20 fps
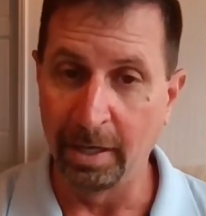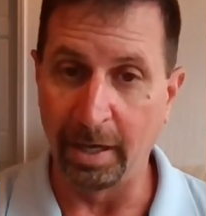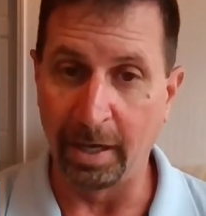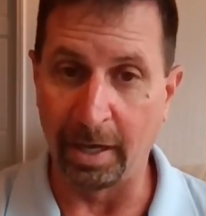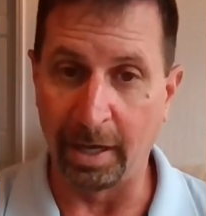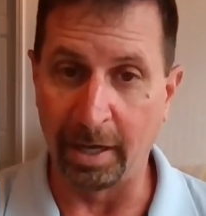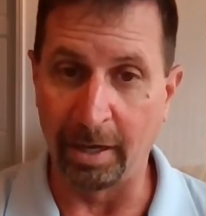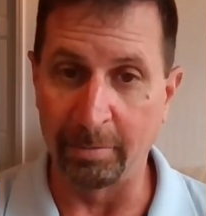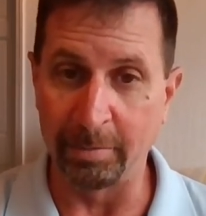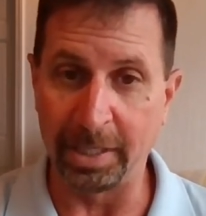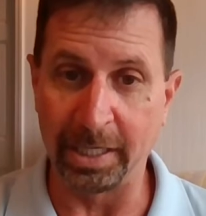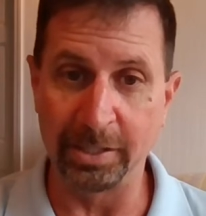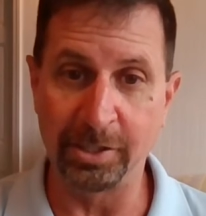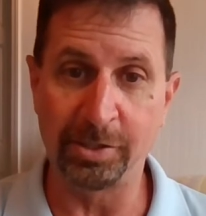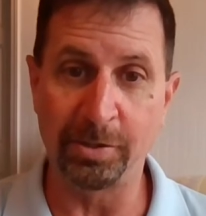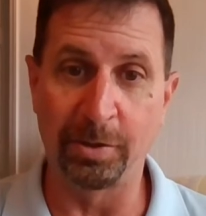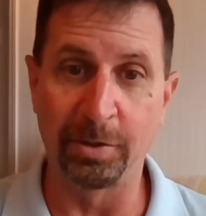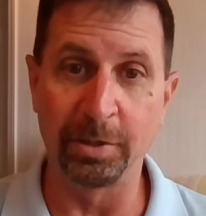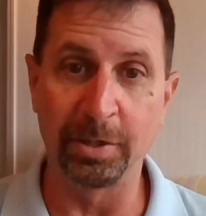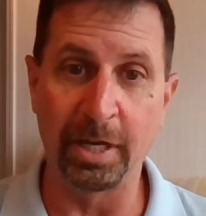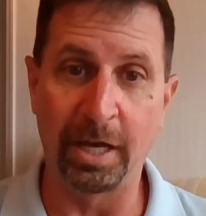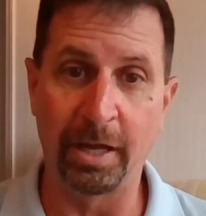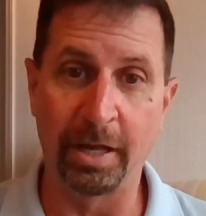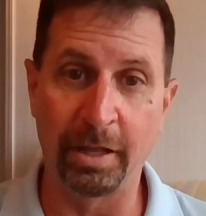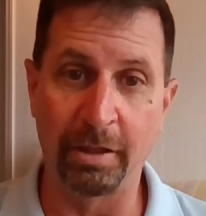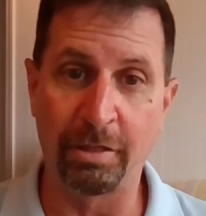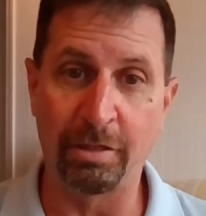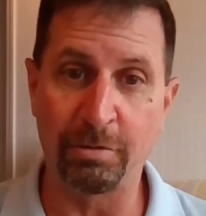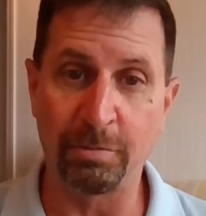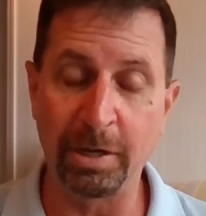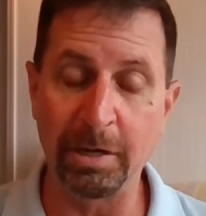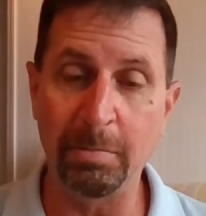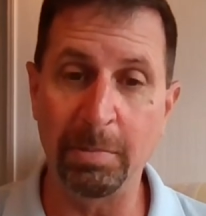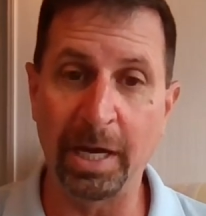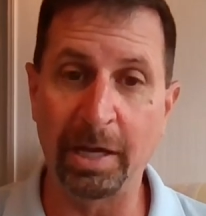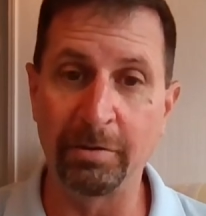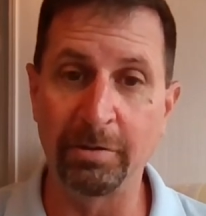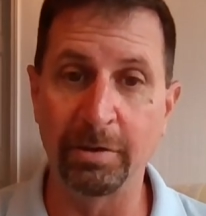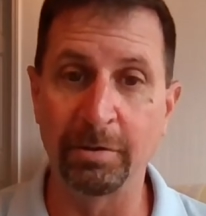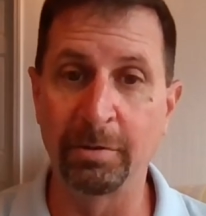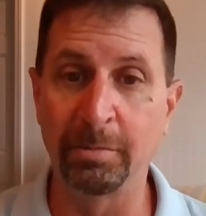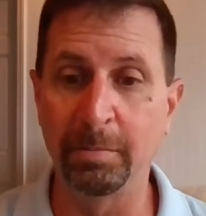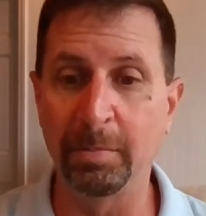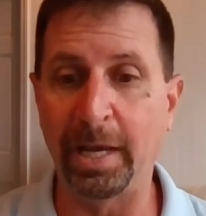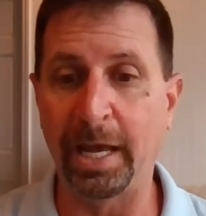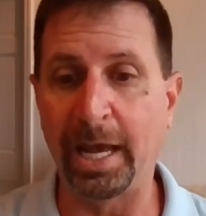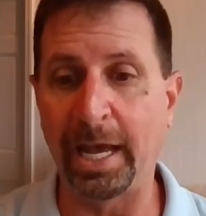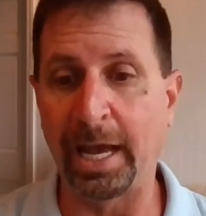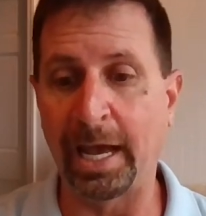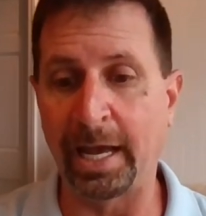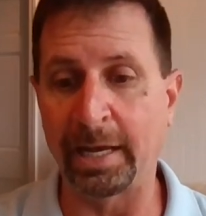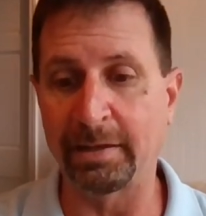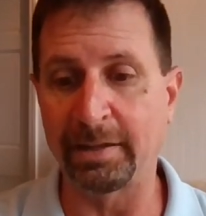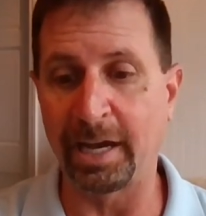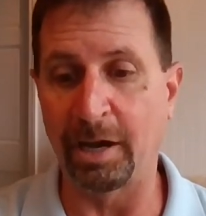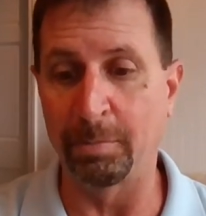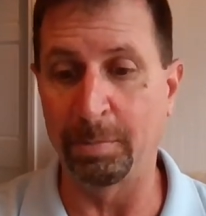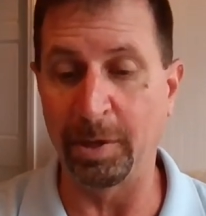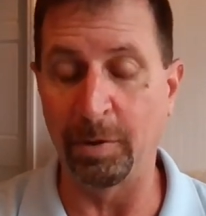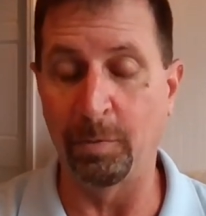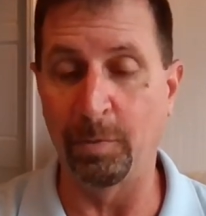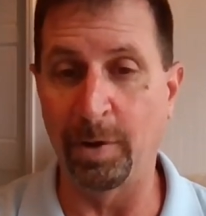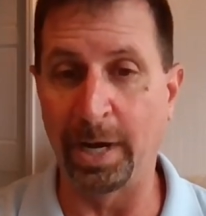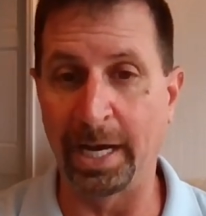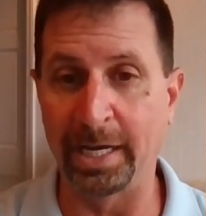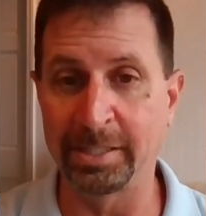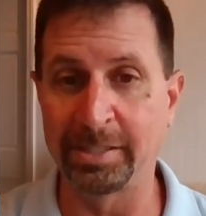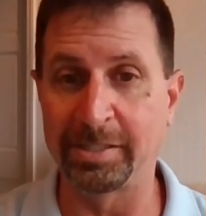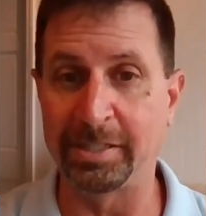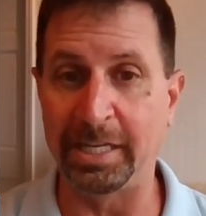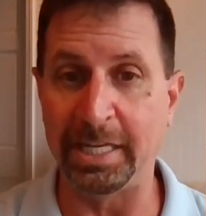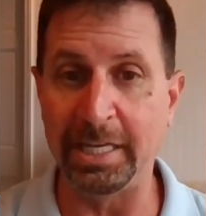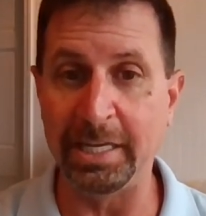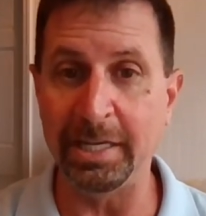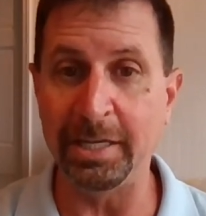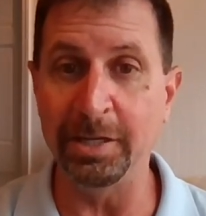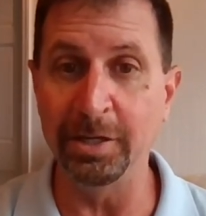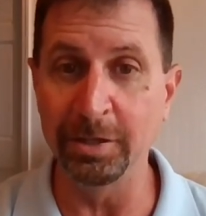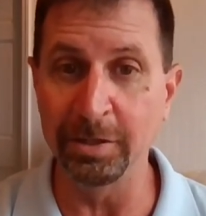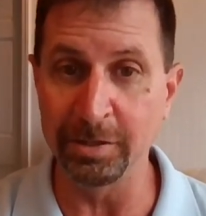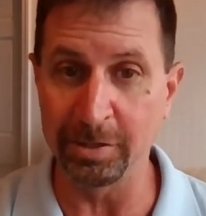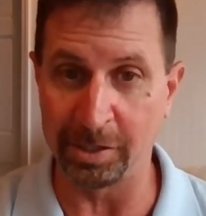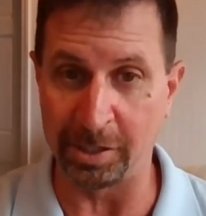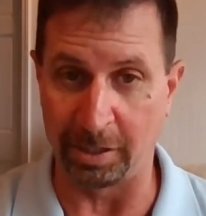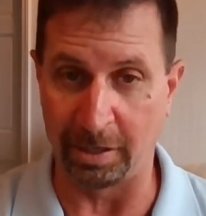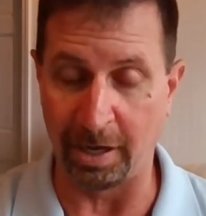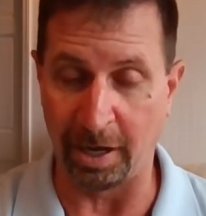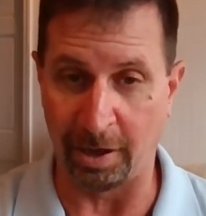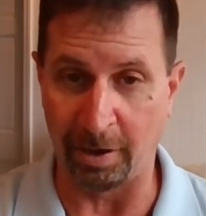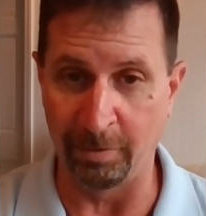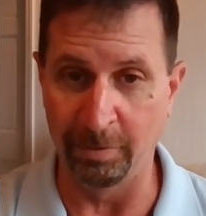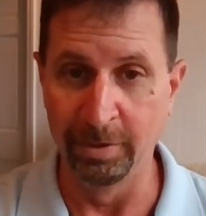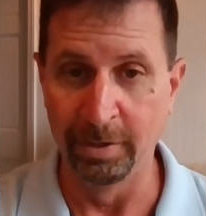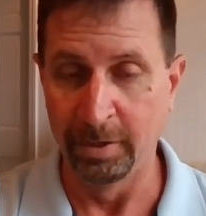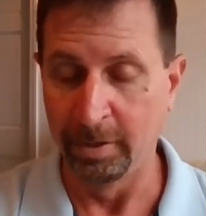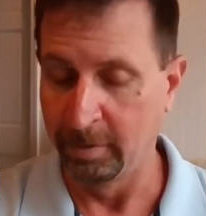I sold a 3-bedroom at Cowpet West years ago.